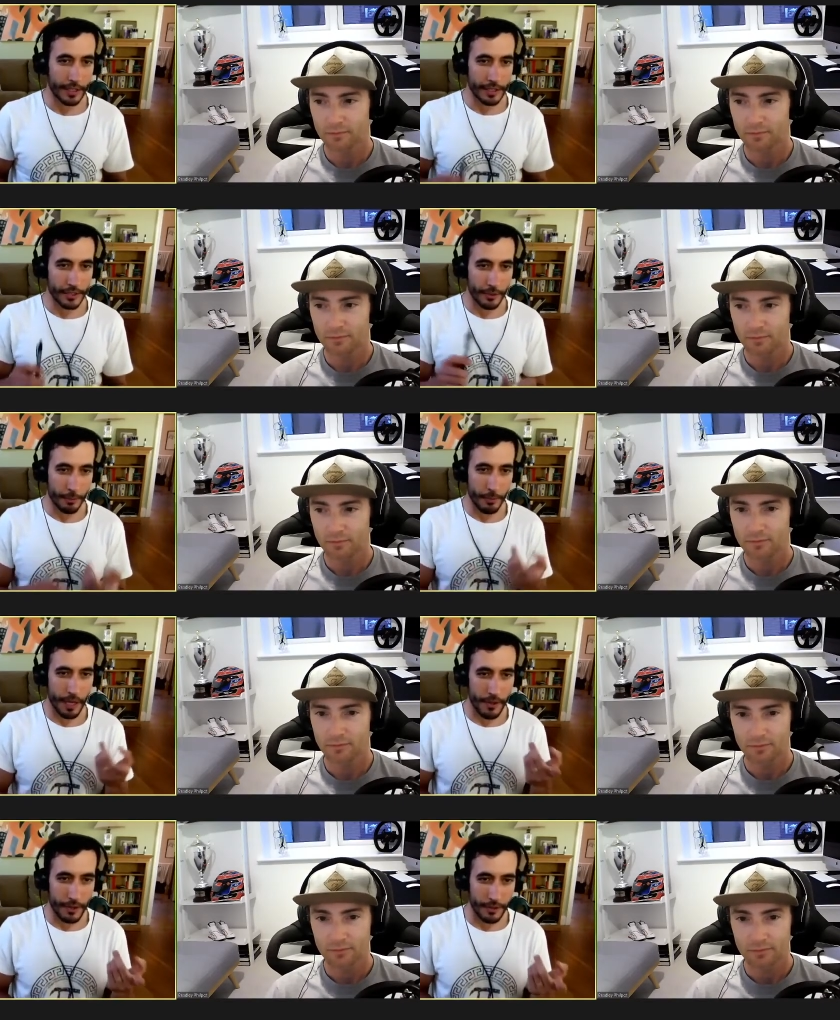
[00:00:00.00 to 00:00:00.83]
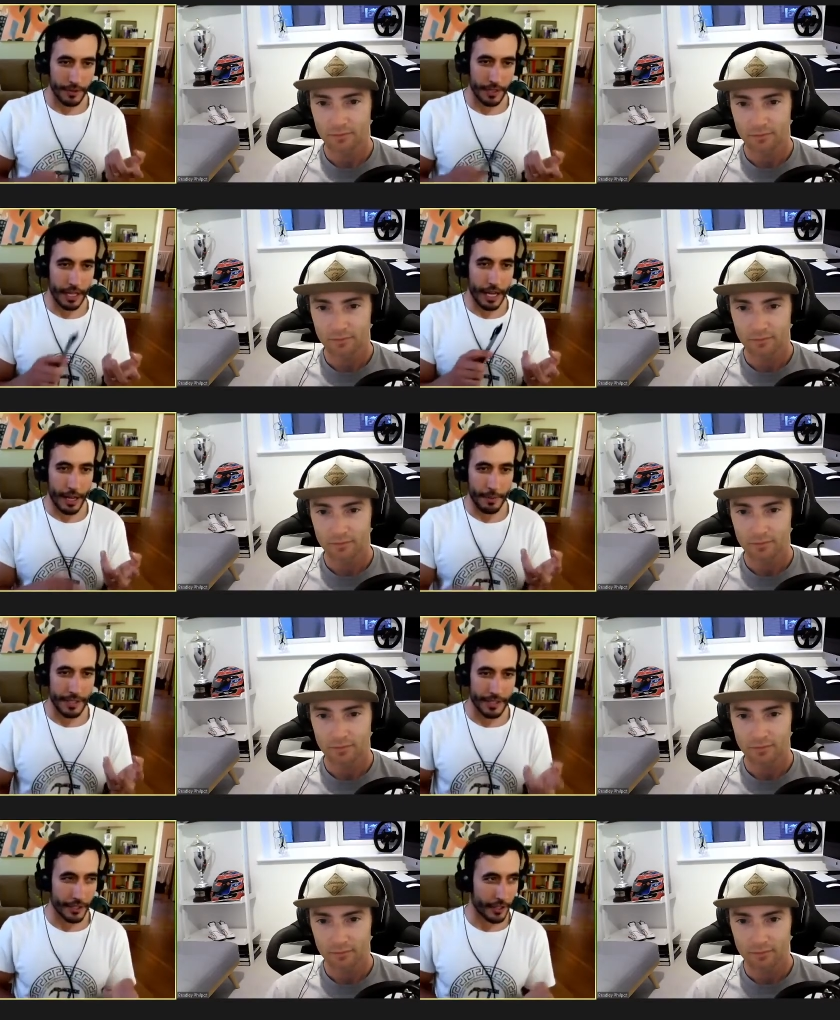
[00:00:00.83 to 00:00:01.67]
Speaker 1: So Button,
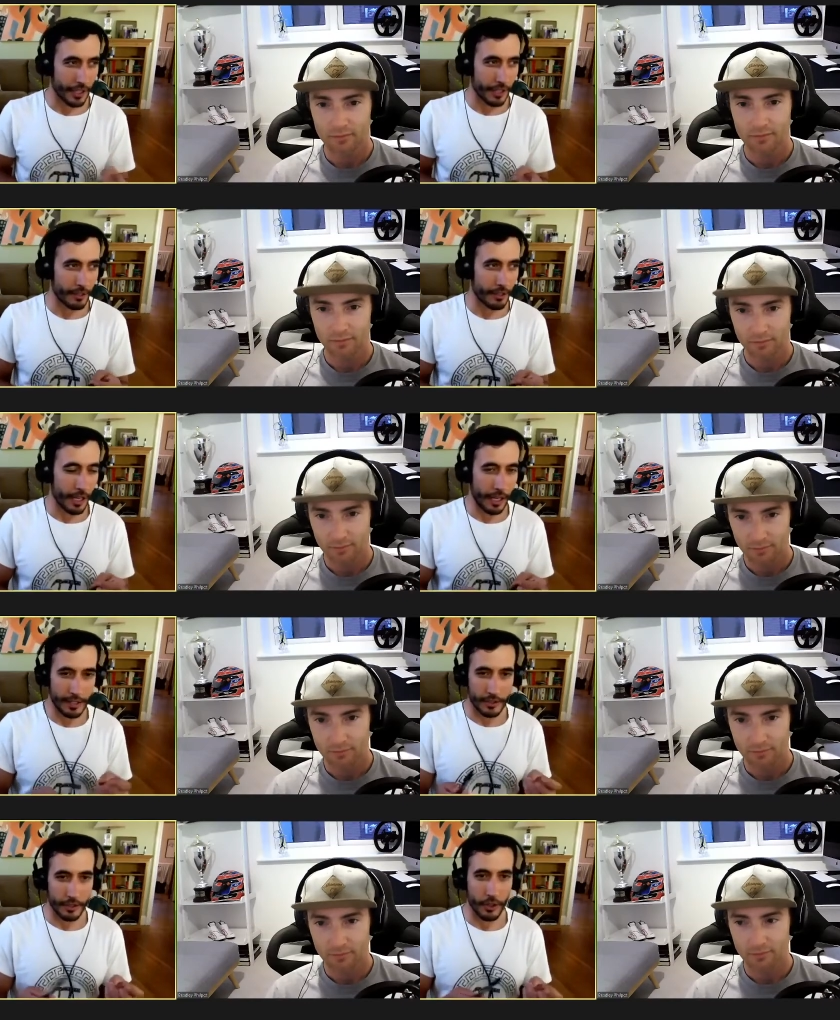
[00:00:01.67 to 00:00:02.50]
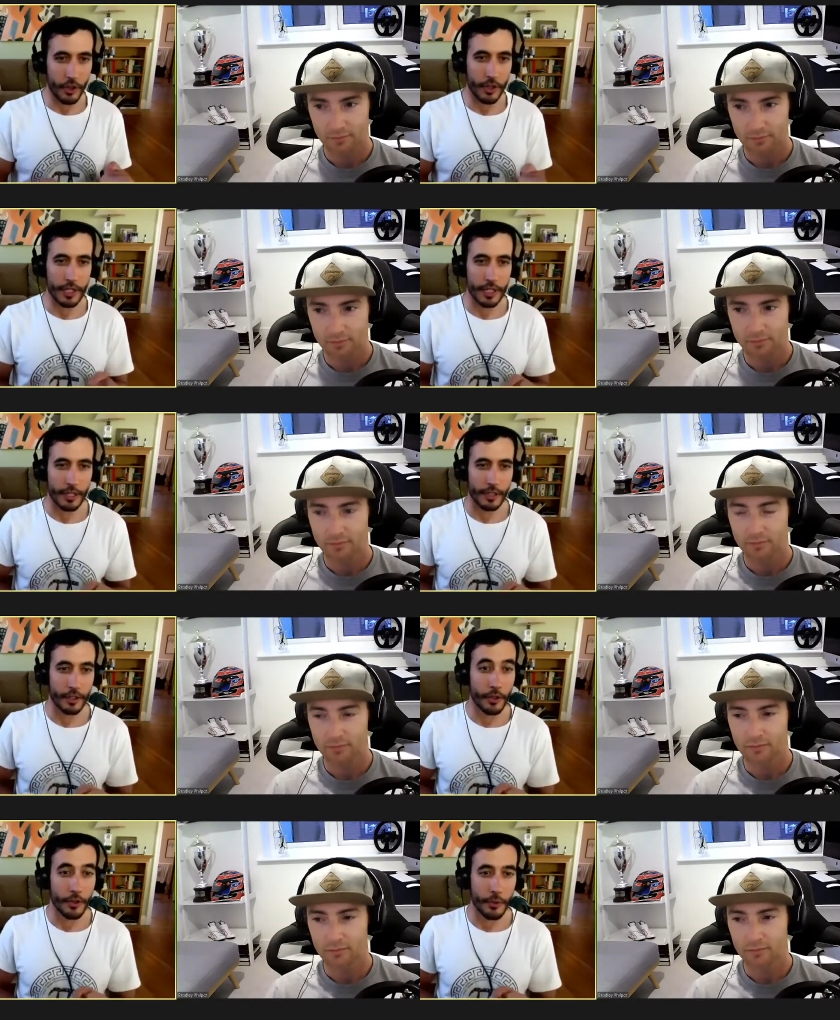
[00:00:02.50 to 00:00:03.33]
Hamilton, and I guess other
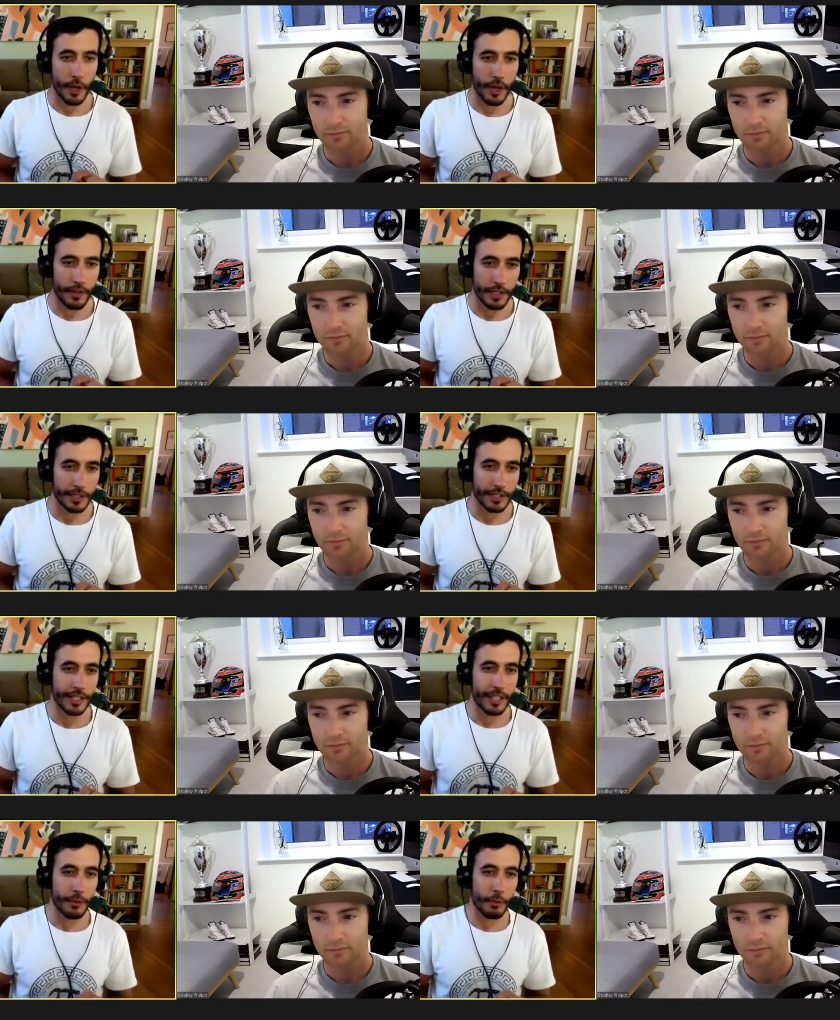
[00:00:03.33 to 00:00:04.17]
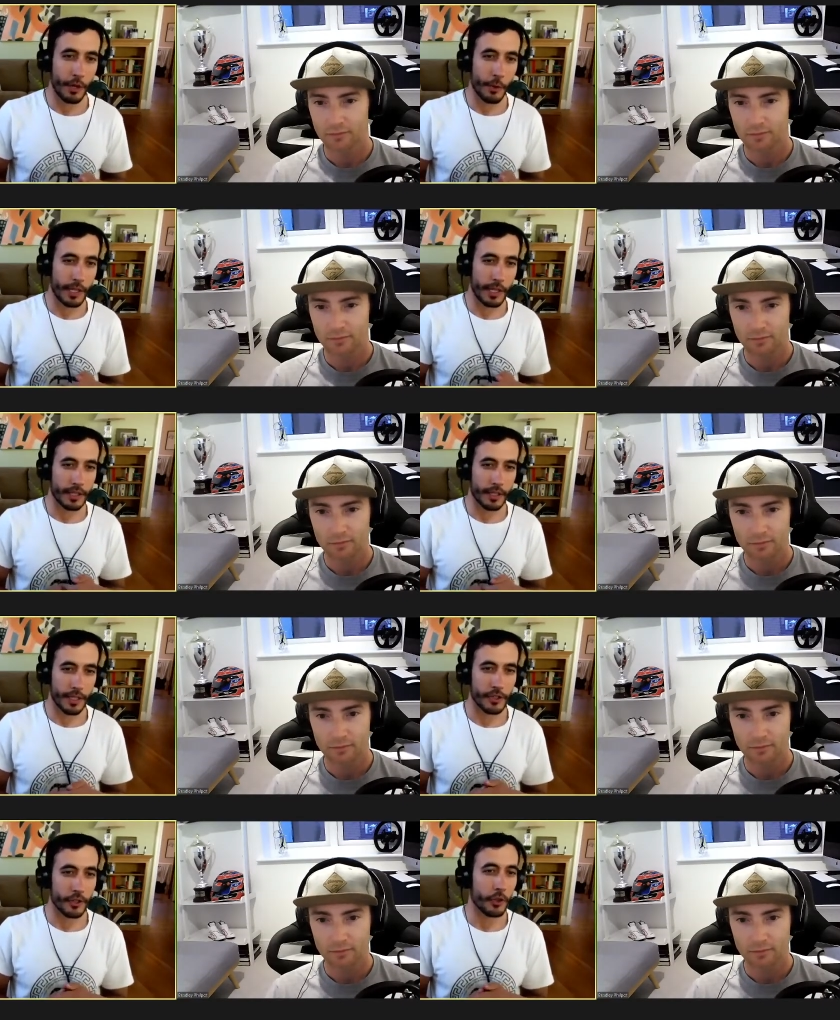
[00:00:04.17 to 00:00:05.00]
good drivers were racing
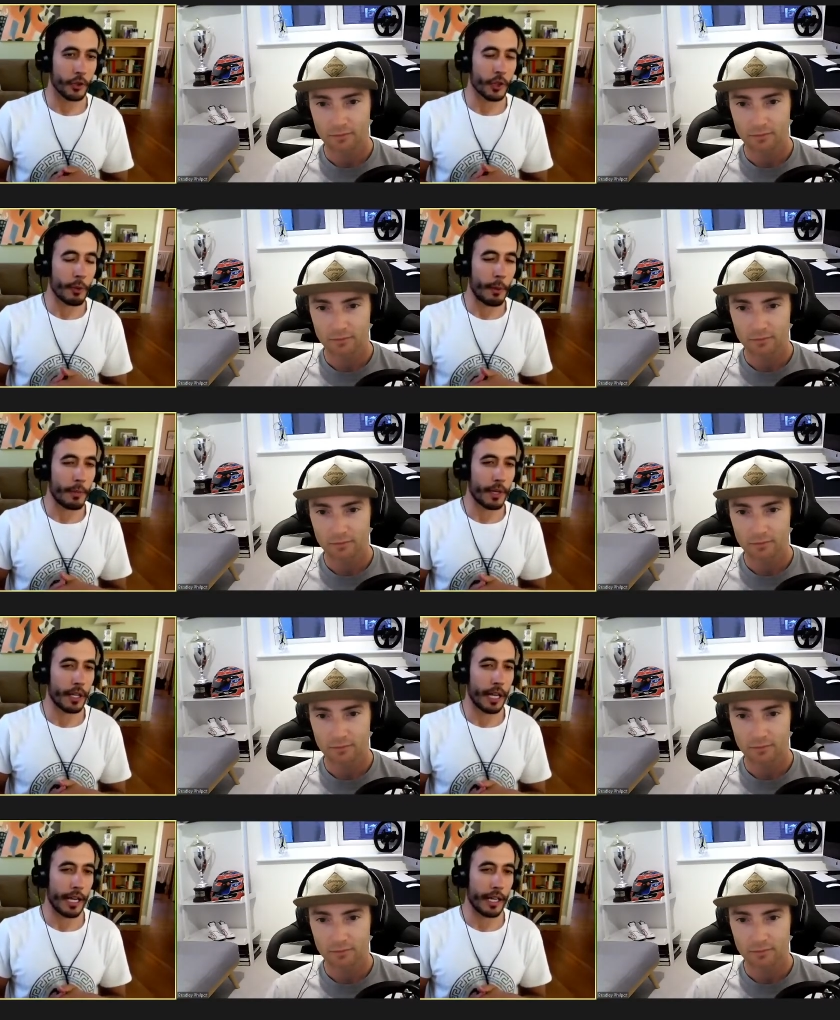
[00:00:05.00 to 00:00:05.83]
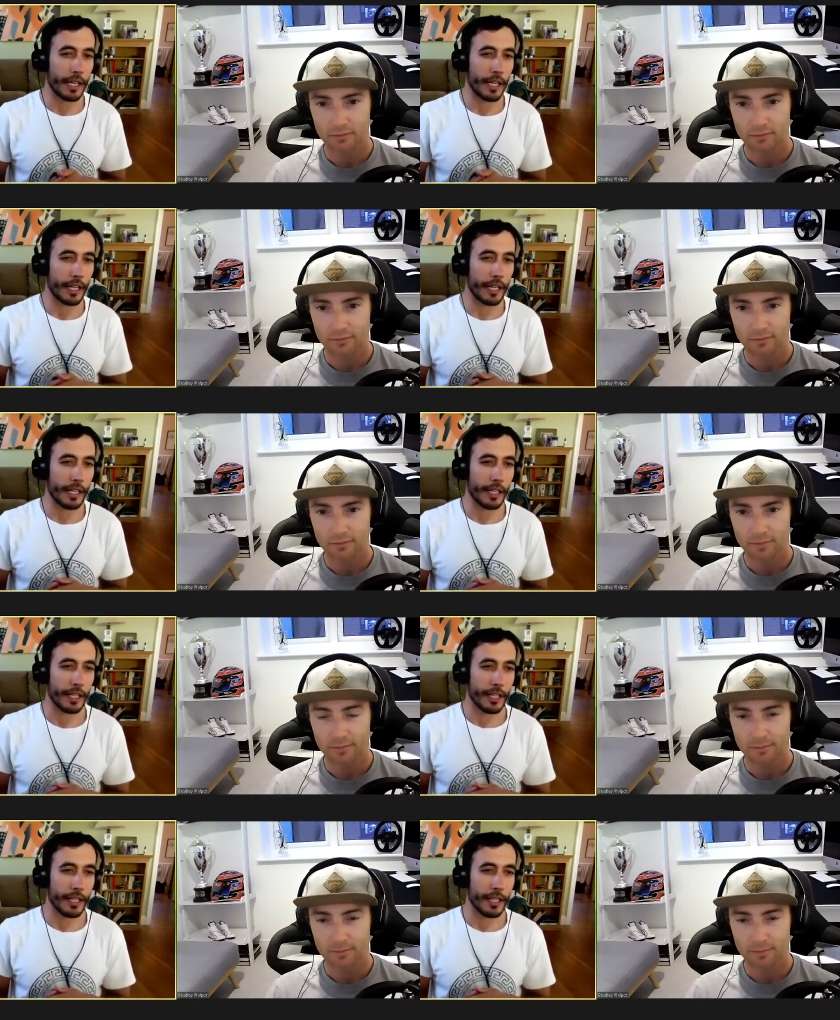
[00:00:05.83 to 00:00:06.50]
there. So do you remember any